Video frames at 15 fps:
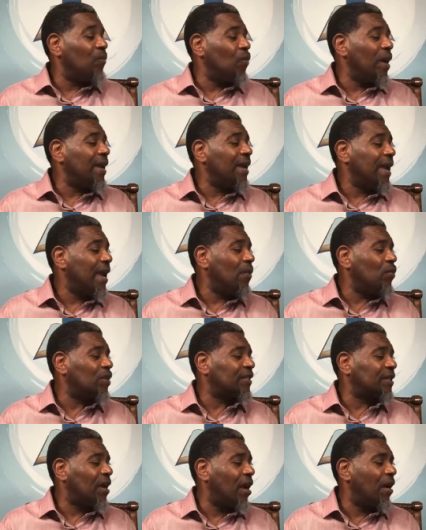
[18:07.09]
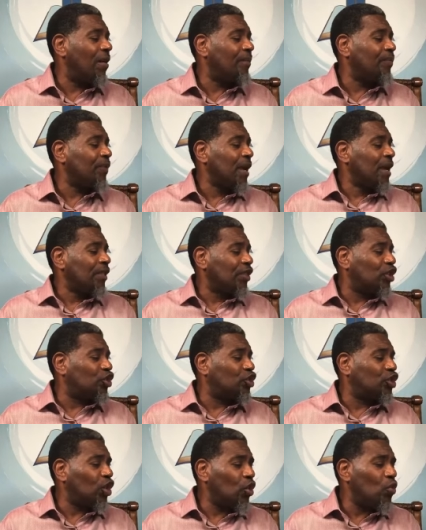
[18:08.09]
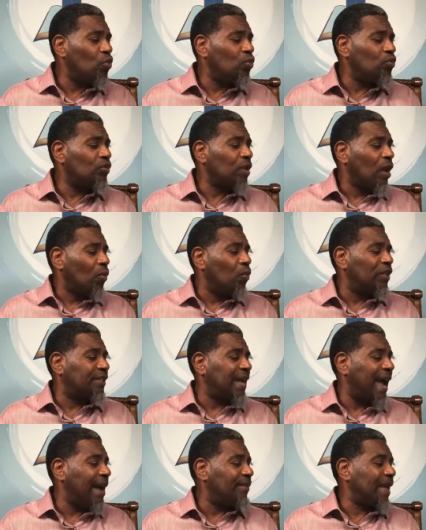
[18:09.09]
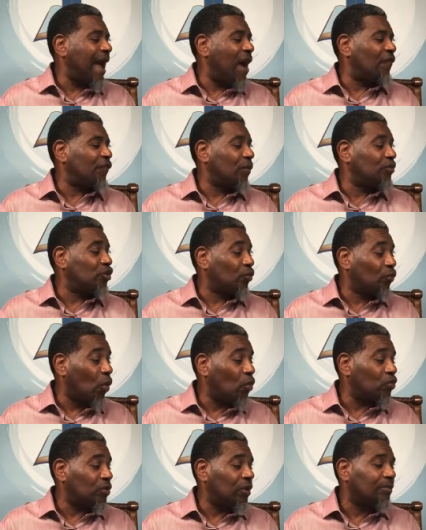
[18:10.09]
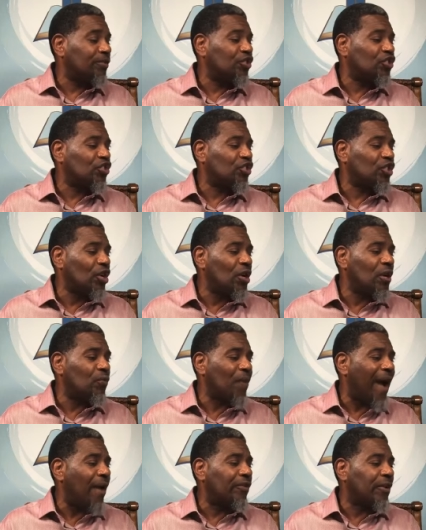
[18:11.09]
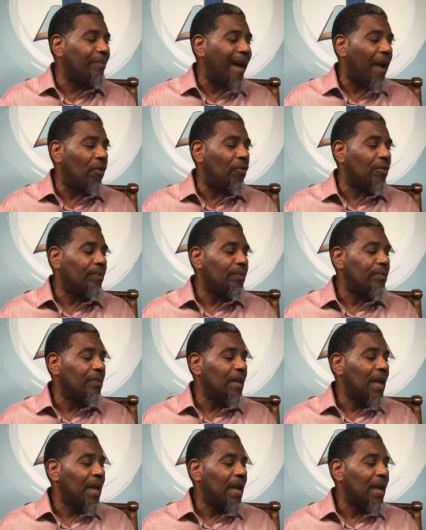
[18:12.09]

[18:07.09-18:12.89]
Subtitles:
and when he was come, the Jews which came down from Jerusalem stood round about